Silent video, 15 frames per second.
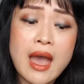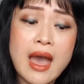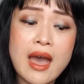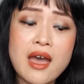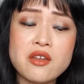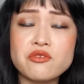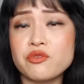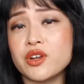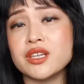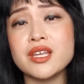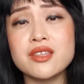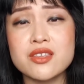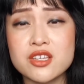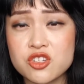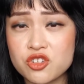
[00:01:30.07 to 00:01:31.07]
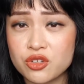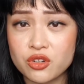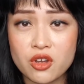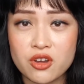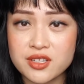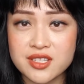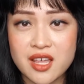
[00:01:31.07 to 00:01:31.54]
And really, this
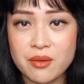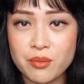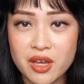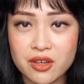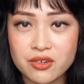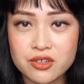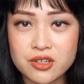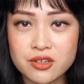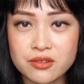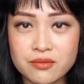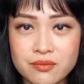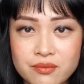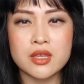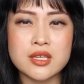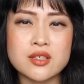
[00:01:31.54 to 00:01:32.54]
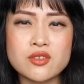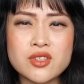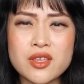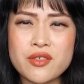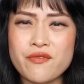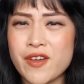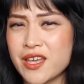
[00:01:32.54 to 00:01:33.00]
shouldn't cost that much. There's
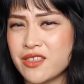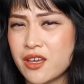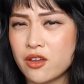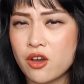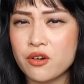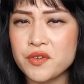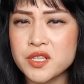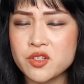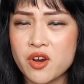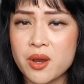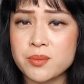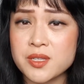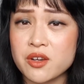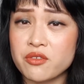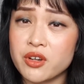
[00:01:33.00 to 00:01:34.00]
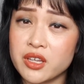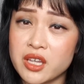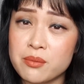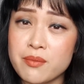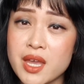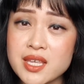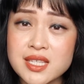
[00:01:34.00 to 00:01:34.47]
also the fact that coffee scrubs are
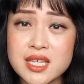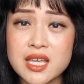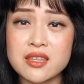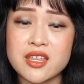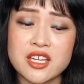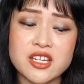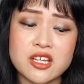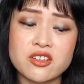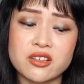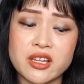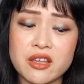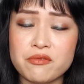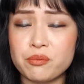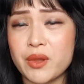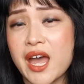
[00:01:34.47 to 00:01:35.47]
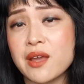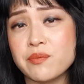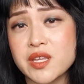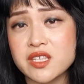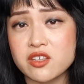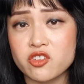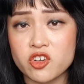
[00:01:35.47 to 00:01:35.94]
really messy. They tend to leave
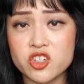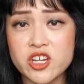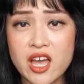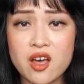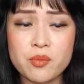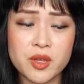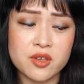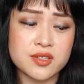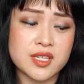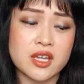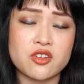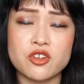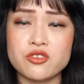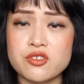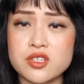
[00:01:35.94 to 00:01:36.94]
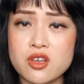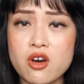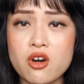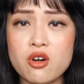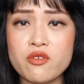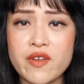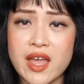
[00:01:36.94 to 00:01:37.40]
black bits in your shower because they don't
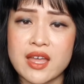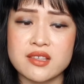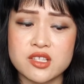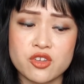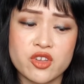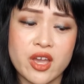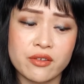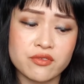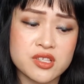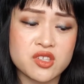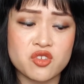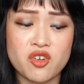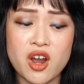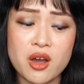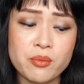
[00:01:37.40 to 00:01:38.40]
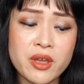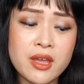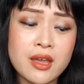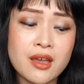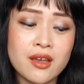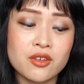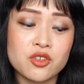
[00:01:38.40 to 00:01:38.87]
dissolve, and so you have to scrub
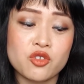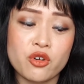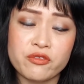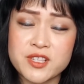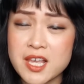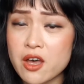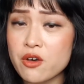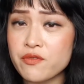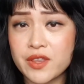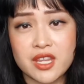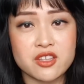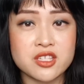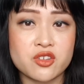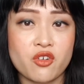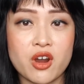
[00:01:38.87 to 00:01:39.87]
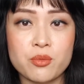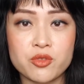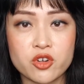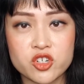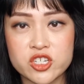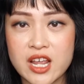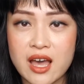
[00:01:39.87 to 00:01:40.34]
yourself and then
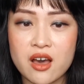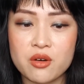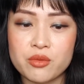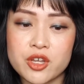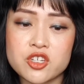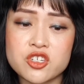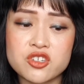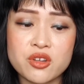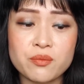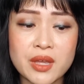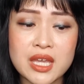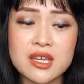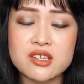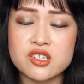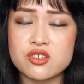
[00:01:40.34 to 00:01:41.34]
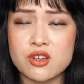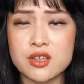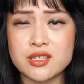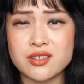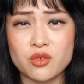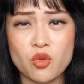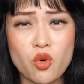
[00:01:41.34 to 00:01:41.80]
scrub your shower, which to me is
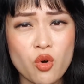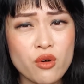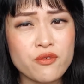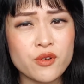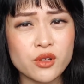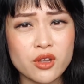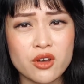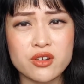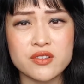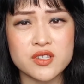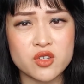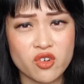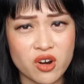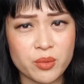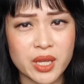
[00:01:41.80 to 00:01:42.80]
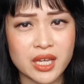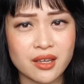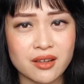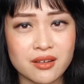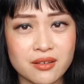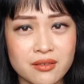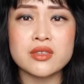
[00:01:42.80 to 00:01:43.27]
just an awful lot of
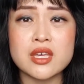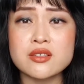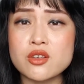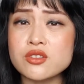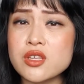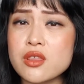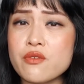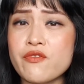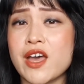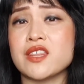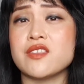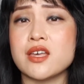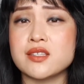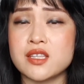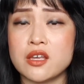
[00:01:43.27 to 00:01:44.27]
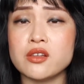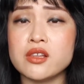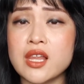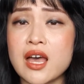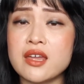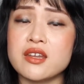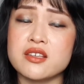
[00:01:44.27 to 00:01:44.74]
scrubbing. There's also the fact that
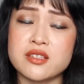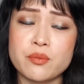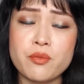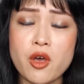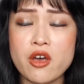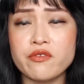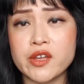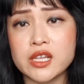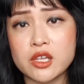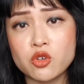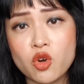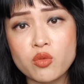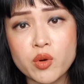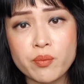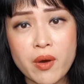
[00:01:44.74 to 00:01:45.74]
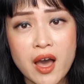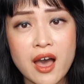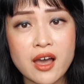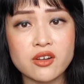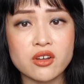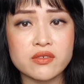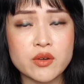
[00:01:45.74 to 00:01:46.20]
cellulite is a perfectly normal
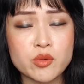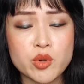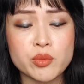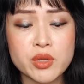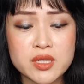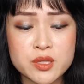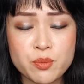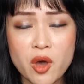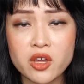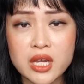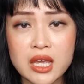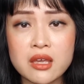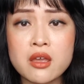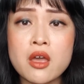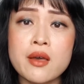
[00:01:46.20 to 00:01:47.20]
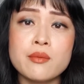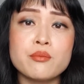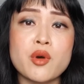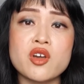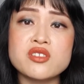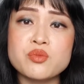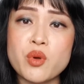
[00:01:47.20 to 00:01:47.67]
part of a woman's body.
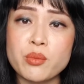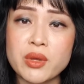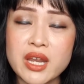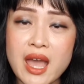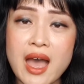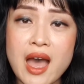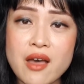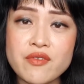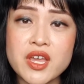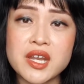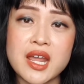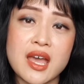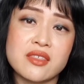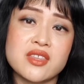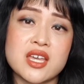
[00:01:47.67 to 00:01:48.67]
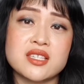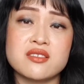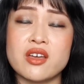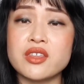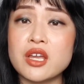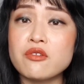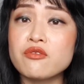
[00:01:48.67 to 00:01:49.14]
Most women have it, and there's
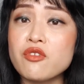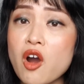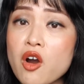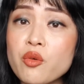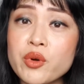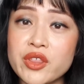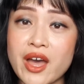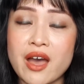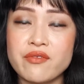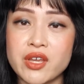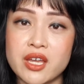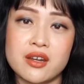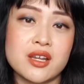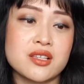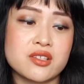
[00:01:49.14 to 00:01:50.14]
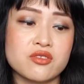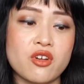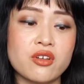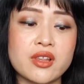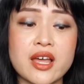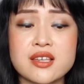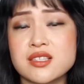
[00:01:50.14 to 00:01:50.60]
nothing wrong with having it. It's
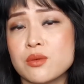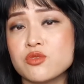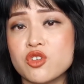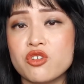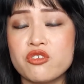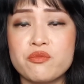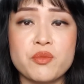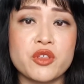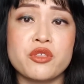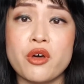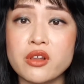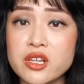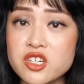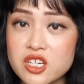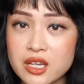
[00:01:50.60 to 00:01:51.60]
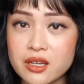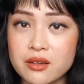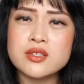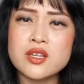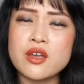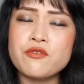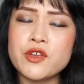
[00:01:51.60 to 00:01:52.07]
not like some sort of pathology.
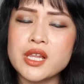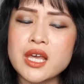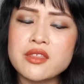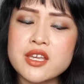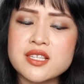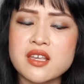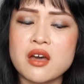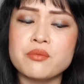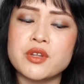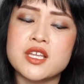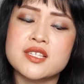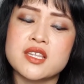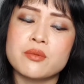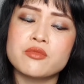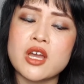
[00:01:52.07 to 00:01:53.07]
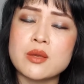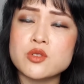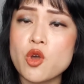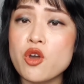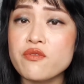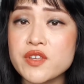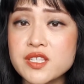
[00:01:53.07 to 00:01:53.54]
So I feel like these companies
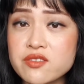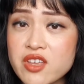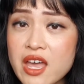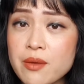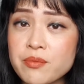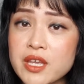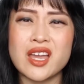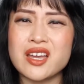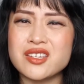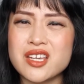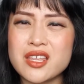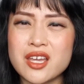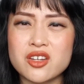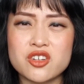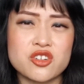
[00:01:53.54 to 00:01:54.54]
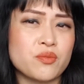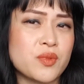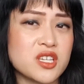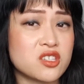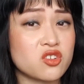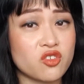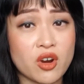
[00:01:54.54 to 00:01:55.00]
sometimes overstep. The idea that you should
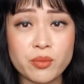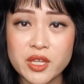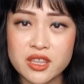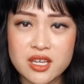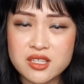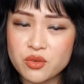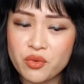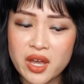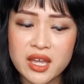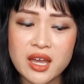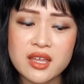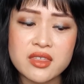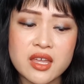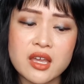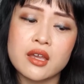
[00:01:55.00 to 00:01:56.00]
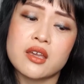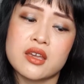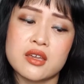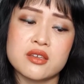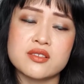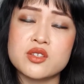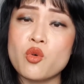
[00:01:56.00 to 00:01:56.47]
be scrubbing these away, I think,
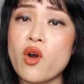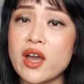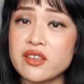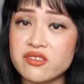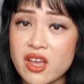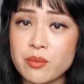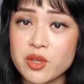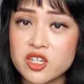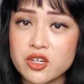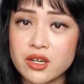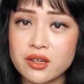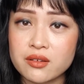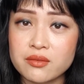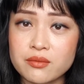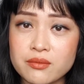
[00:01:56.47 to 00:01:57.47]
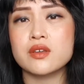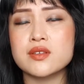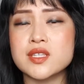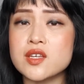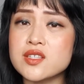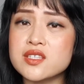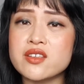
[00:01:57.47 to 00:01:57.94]
is quite damaging.
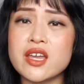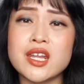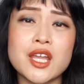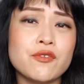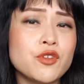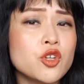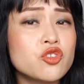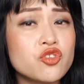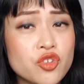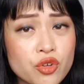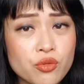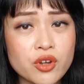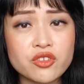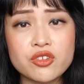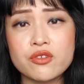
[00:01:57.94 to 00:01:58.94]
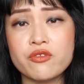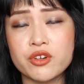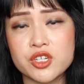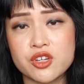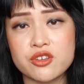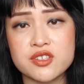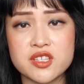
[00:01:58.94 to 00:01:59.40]
So instead, if you do want to
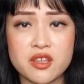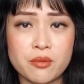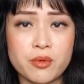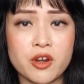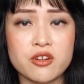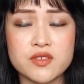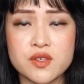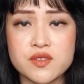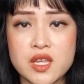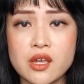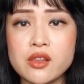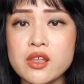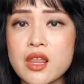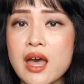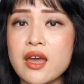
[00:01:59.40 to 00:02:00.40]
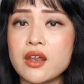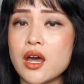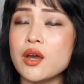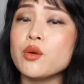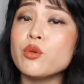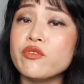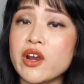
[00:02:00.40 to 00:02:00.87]
reduce the appearance of cellulite,
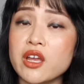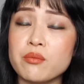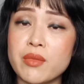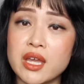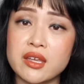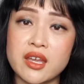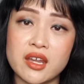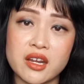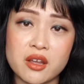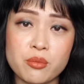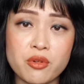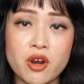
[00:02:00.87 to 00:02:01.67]
I would recommend getting a